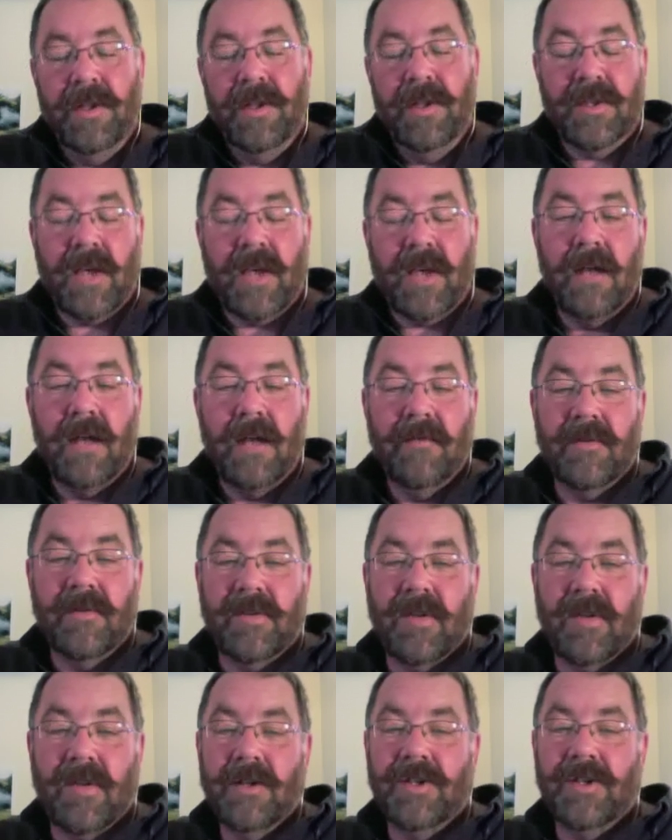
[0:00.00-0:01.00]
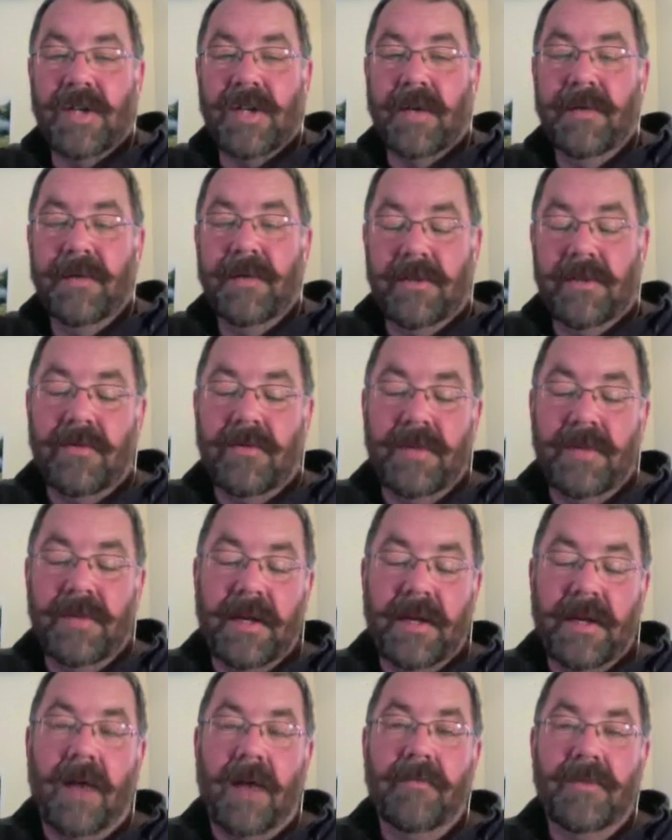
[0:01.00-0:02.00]
Well, it's kind of astonishing. I mean, it
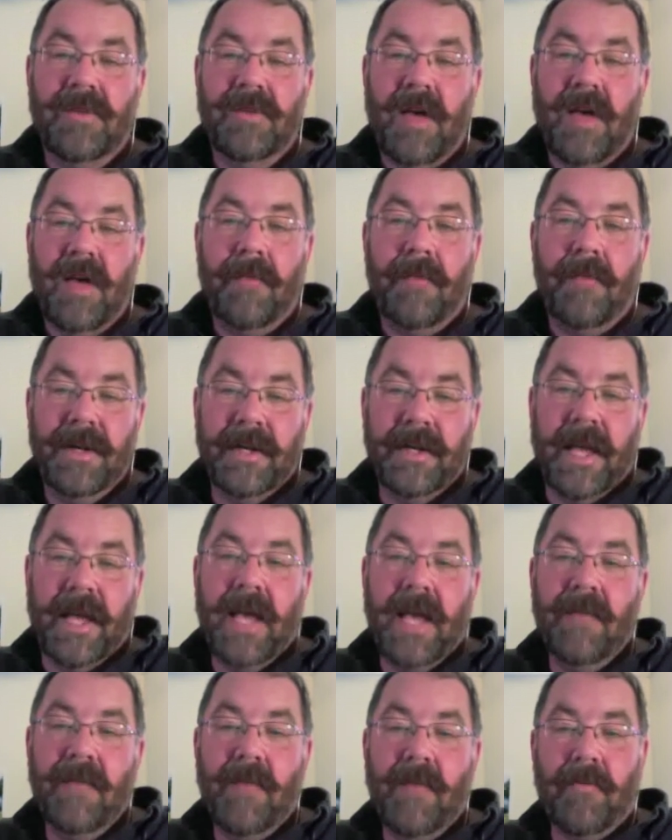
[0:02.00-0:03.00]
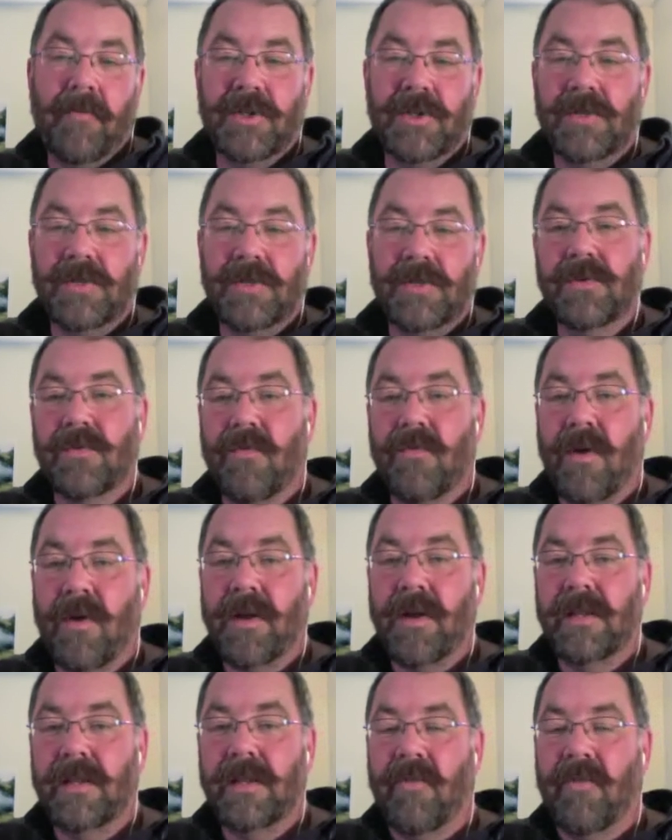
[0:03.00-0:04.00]
certainly comes up, and it came up when she was
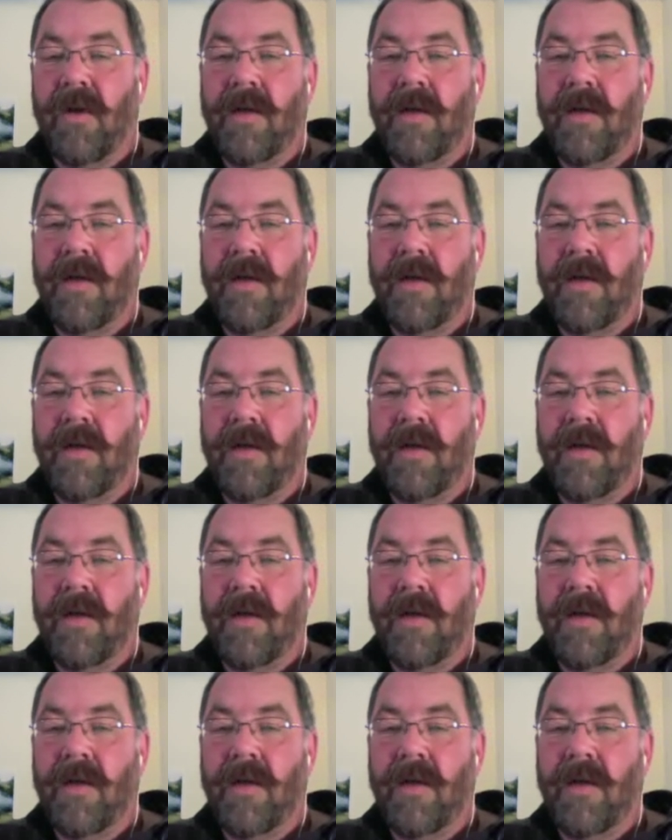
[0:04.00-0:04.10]
running in the